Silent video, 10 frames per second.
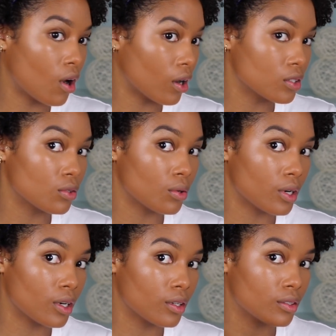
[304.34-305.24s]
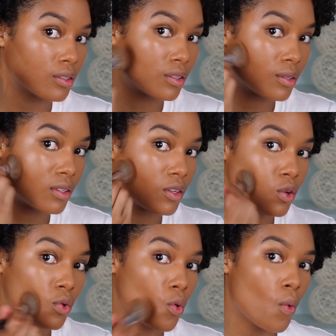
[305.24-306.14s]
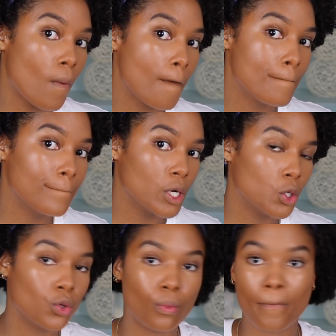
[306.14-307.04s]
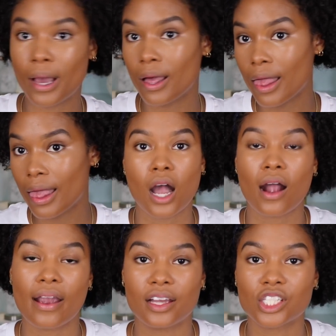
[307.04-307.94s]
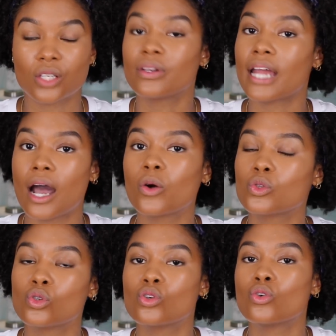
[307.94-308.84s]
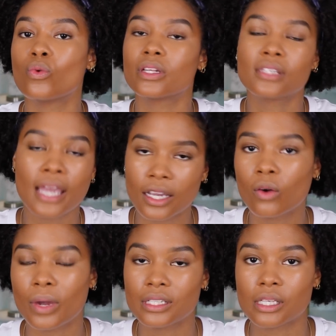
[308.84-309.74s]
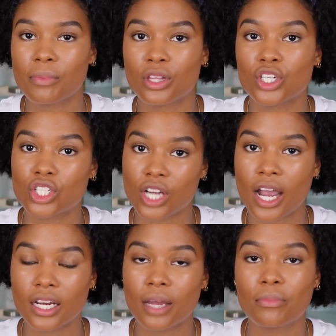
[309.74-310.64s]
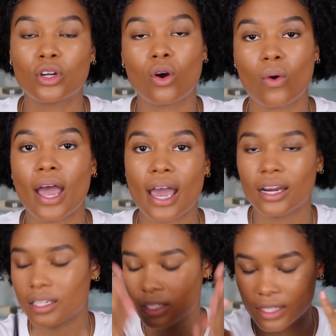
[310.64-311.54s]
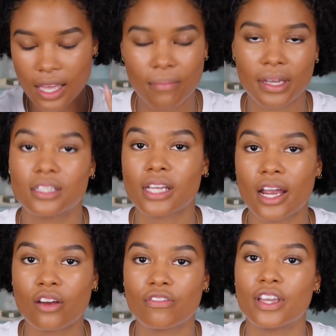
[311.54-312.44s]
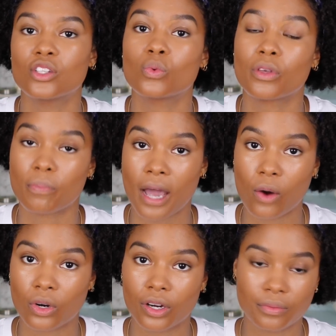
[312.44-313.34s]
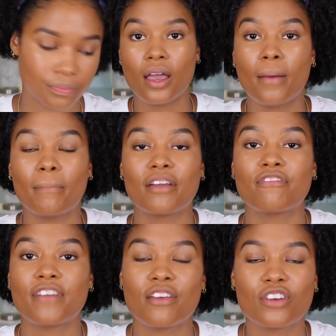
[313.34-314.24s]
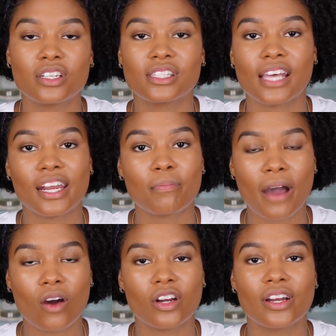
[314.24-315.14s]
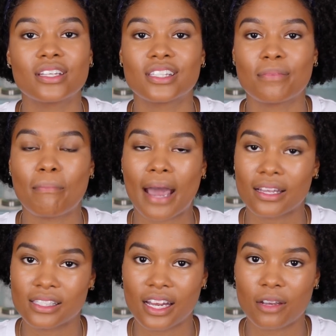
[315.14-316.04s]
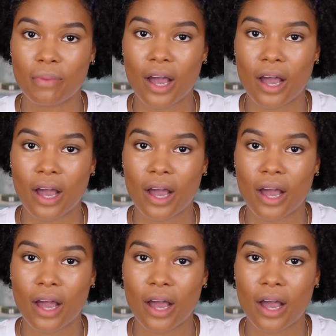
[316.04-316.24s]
contour. Boom. Alright, so now to take away some of this shine, I'm gonna go ahead and set my entire face with powder. My favorite setting powder is the matte setting